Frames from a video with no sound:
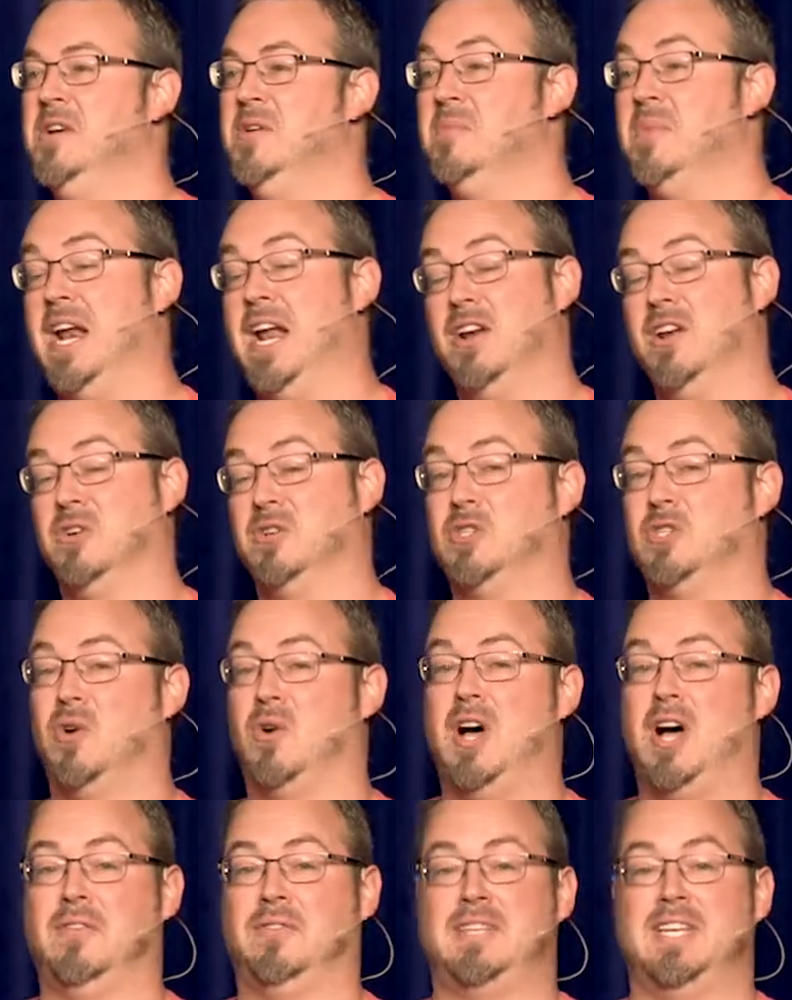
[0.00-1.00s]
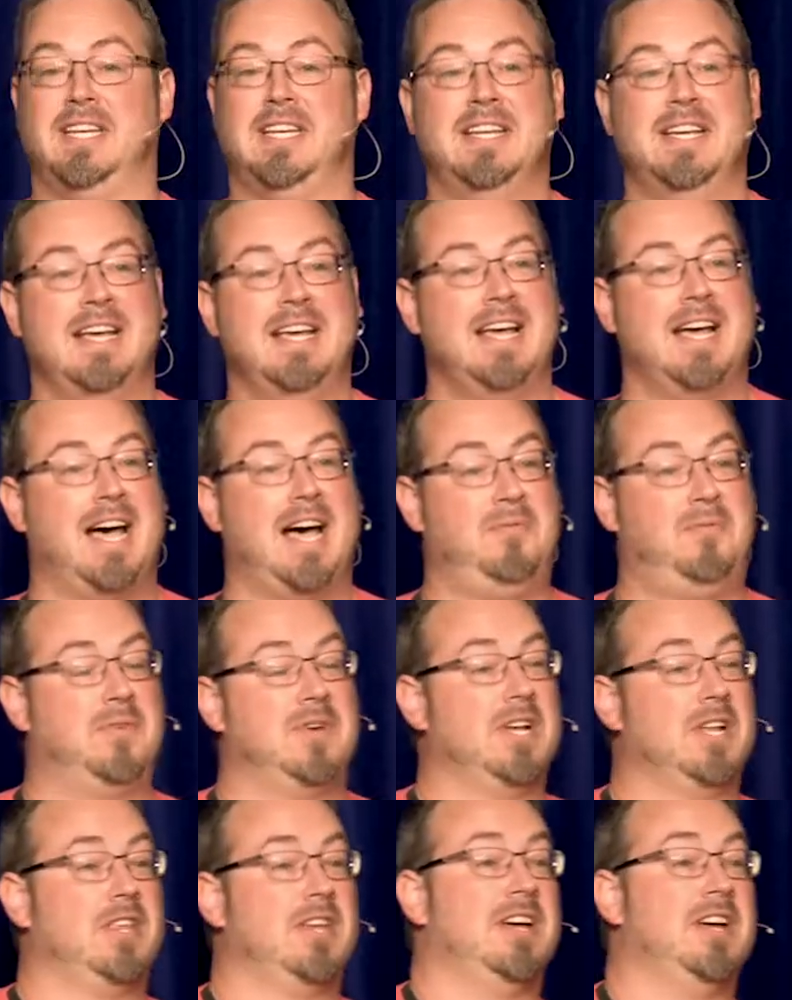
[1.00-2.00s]
but I know so often I
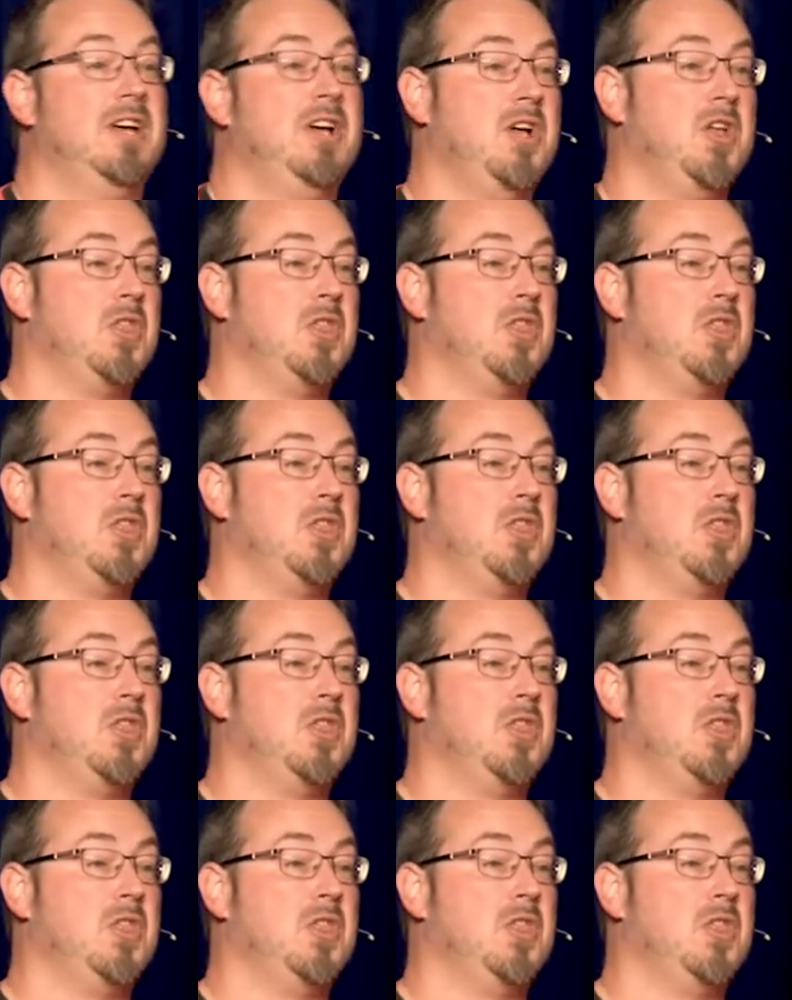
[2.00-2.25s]
feel the